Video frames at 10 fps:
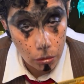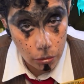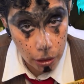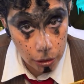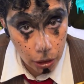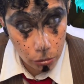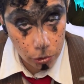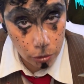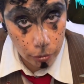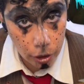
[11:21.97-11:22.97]
My dad
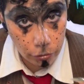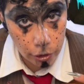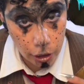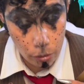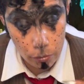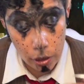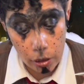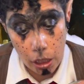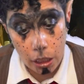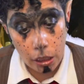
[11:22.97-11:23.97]
was a bit of a deadbeat
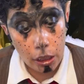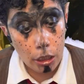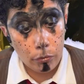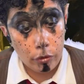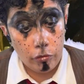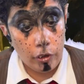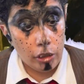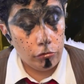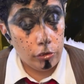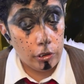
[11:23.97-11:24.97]
dad. He didn't
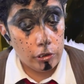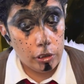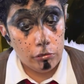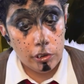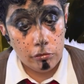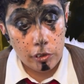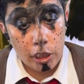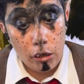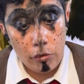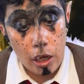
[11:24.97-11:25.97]
provide for us. He wasn't
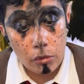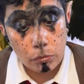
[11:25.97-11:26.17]
really around.